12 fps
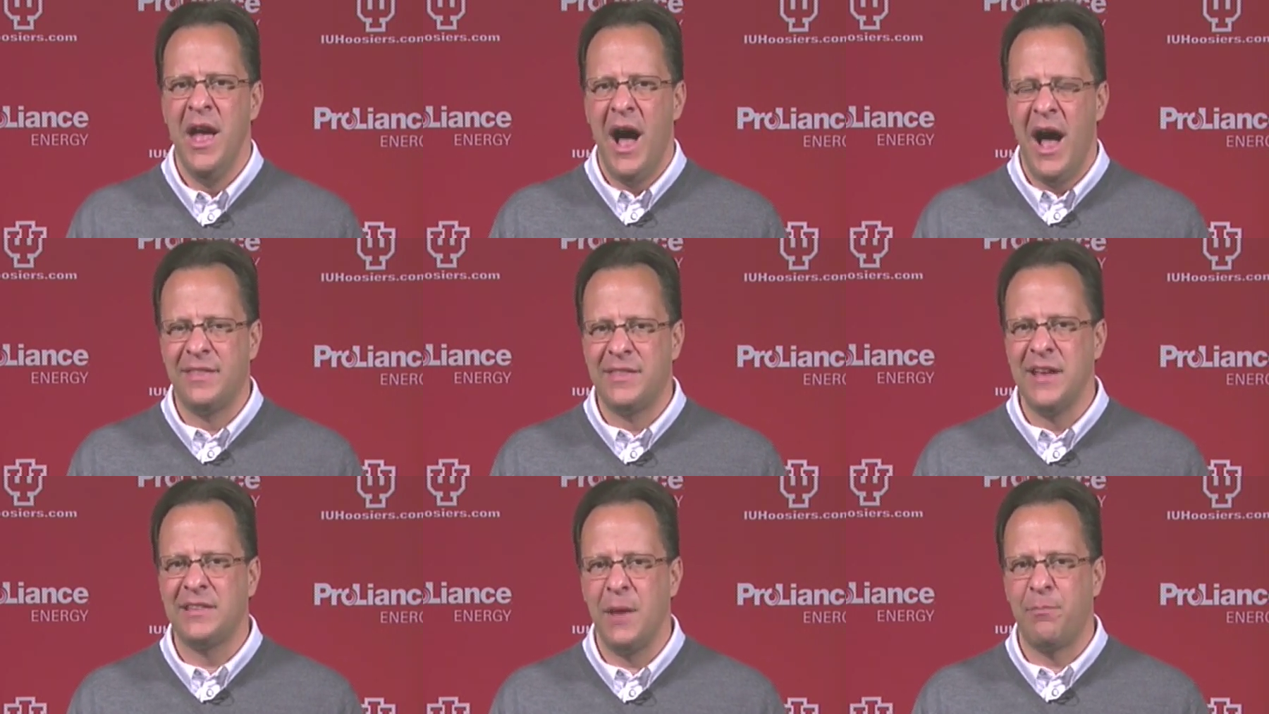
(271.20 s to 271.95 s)
I
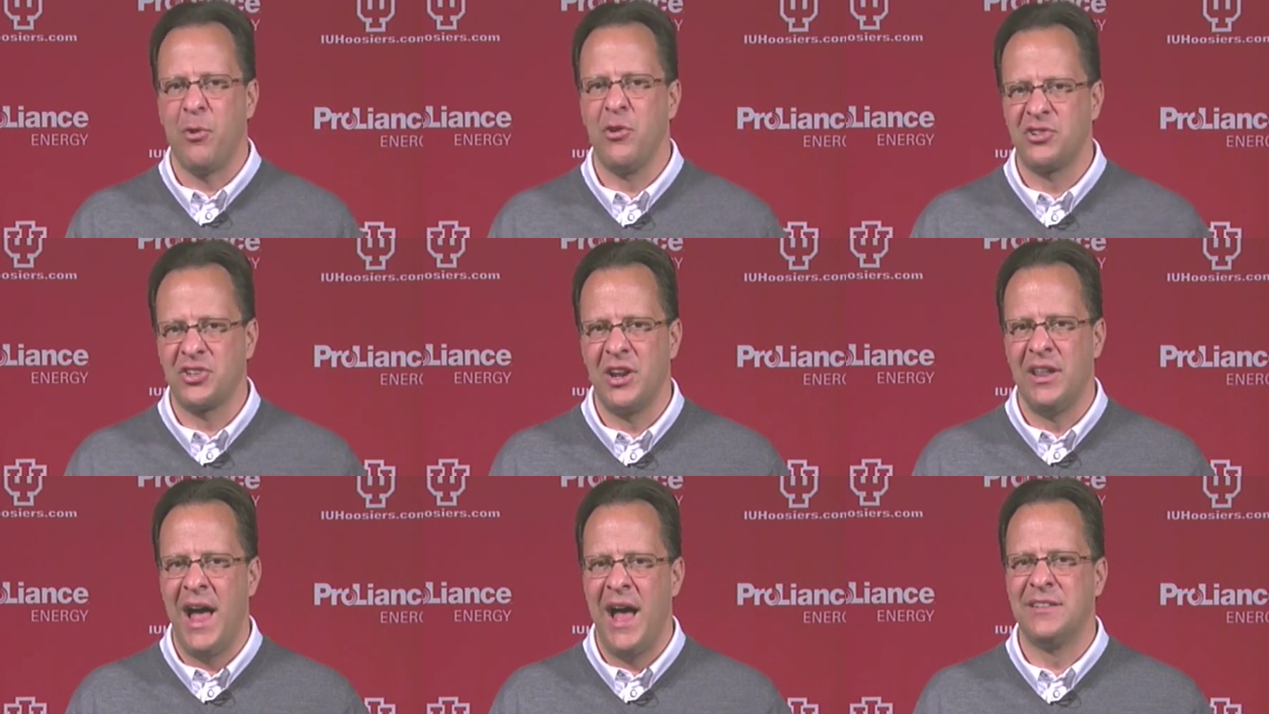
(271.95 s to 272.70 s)
think they
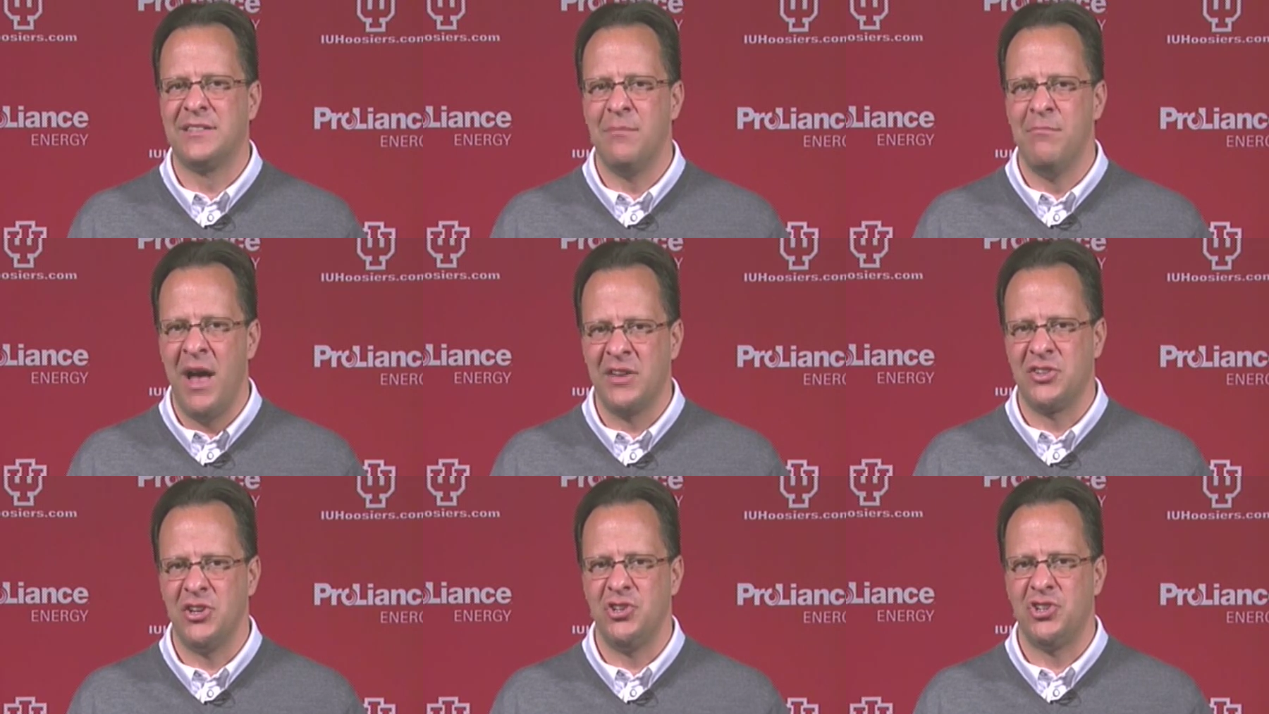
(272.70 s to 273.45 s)
personalize the
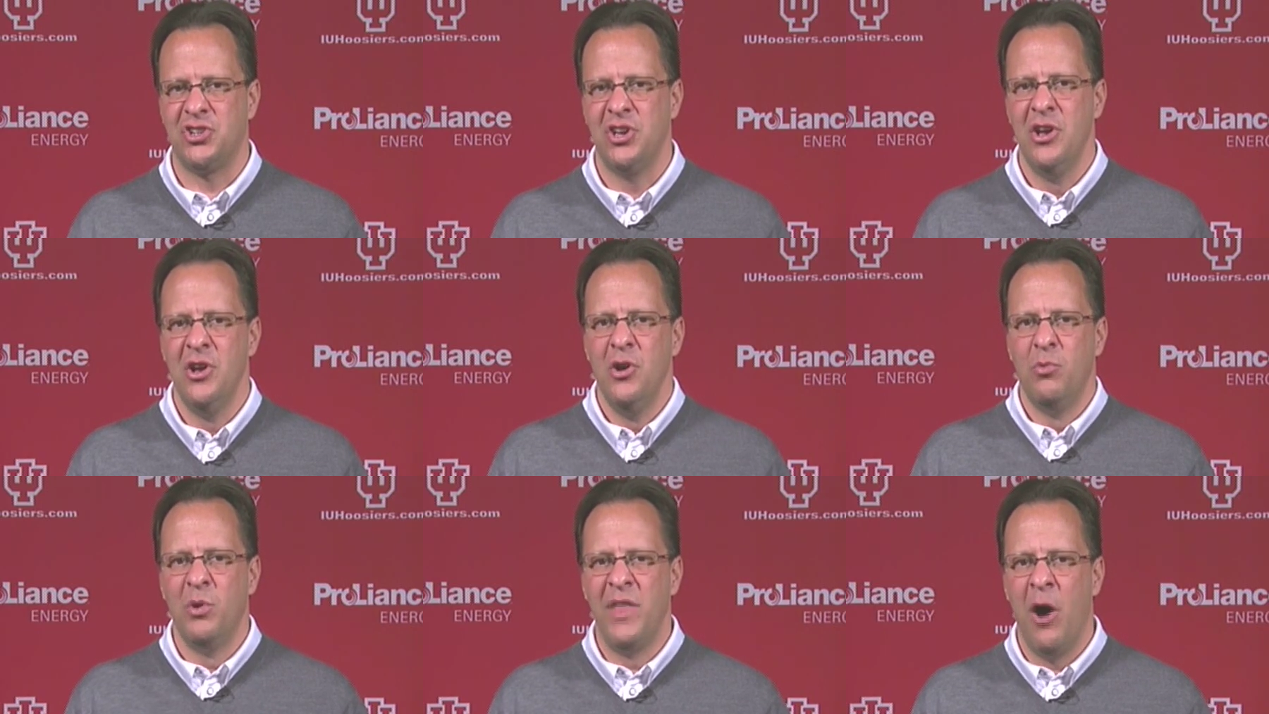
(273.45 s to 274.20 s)
message
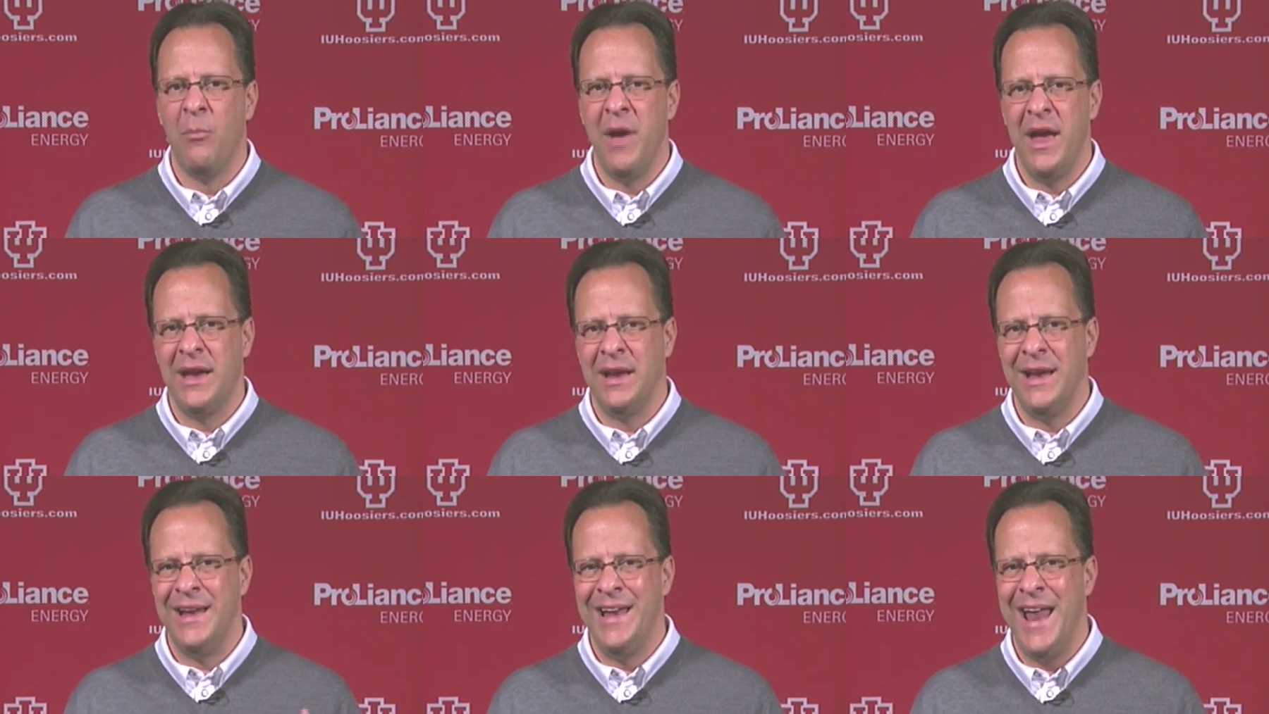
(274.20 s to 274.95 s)
without making
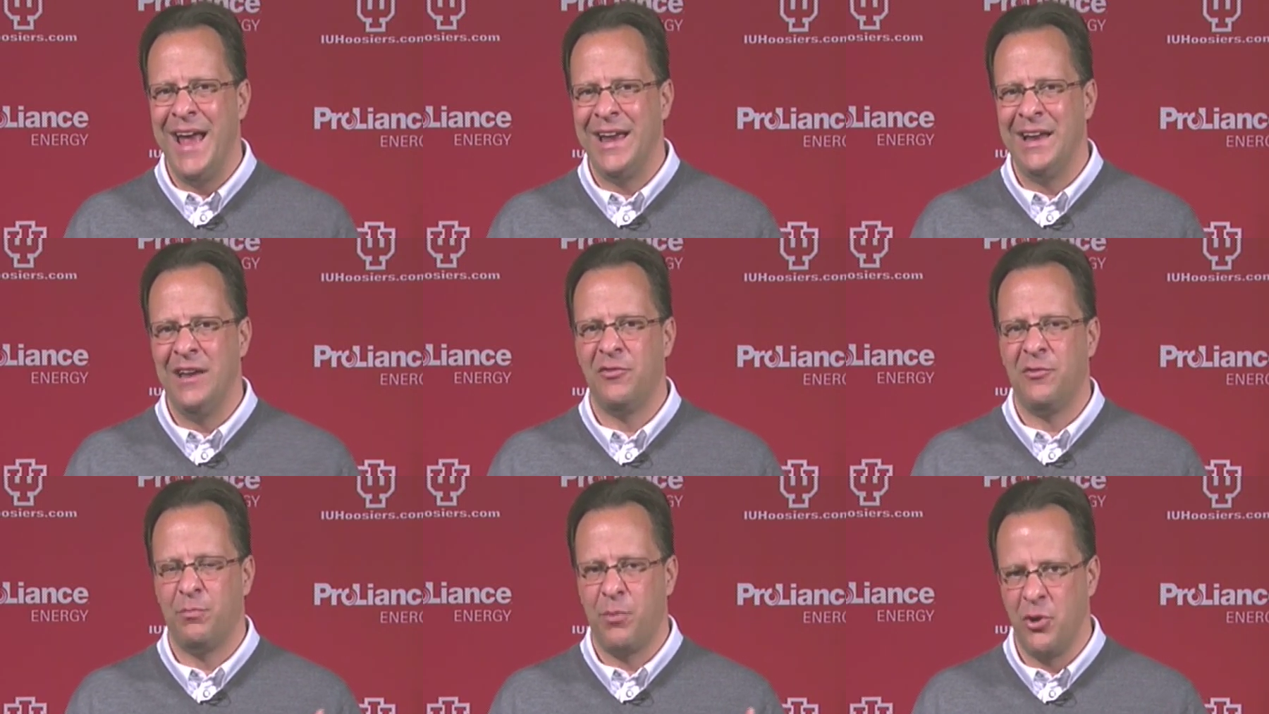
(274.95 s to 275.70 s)
it
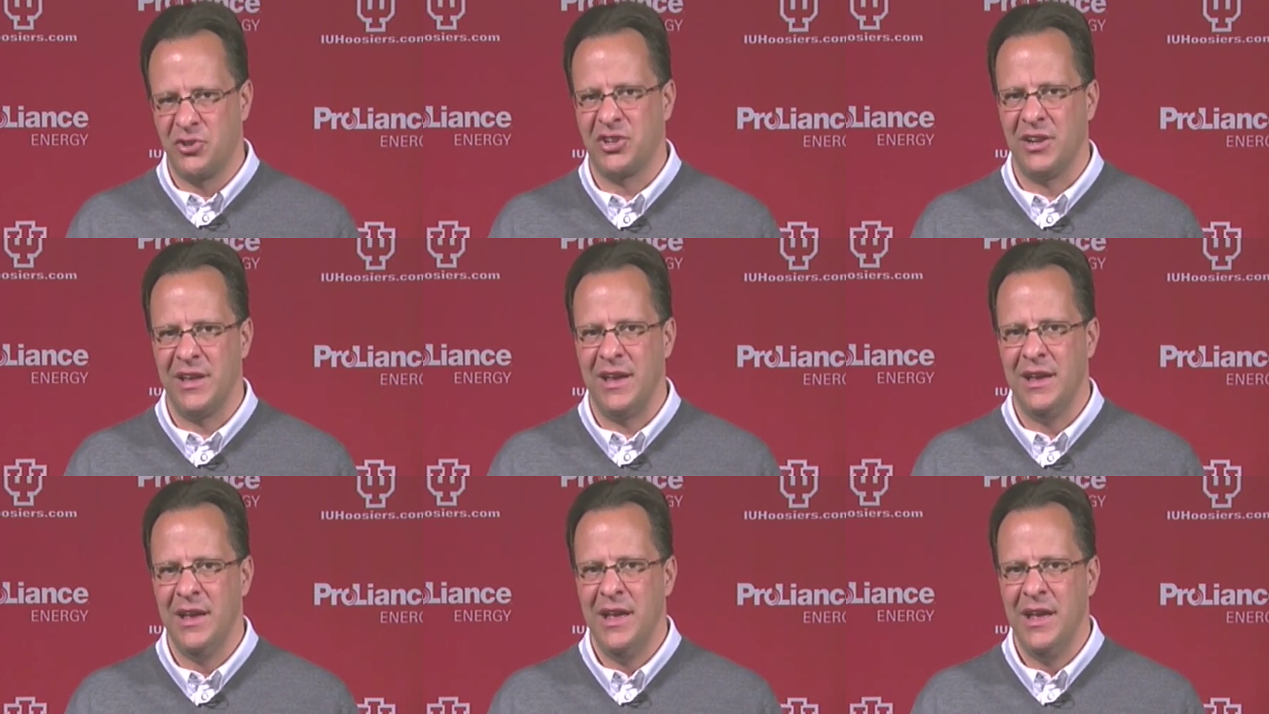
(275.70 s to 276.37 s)
negative personally.